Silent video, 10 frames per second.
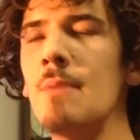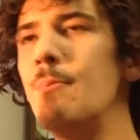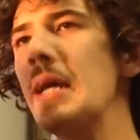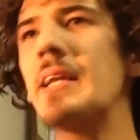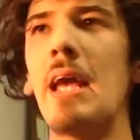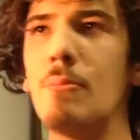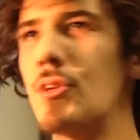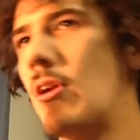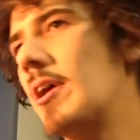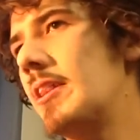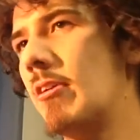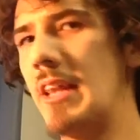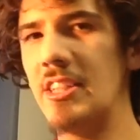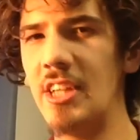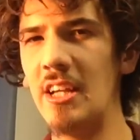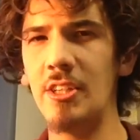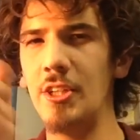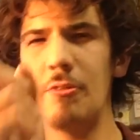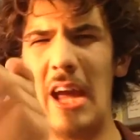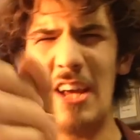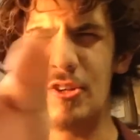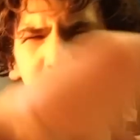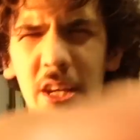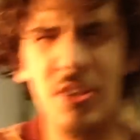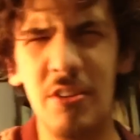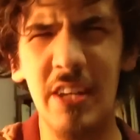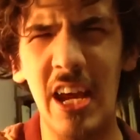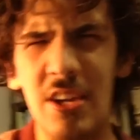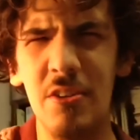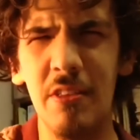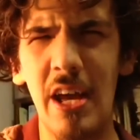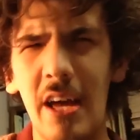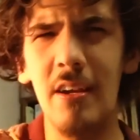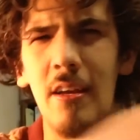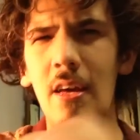big names are out there that say you can't do this, you can't do that.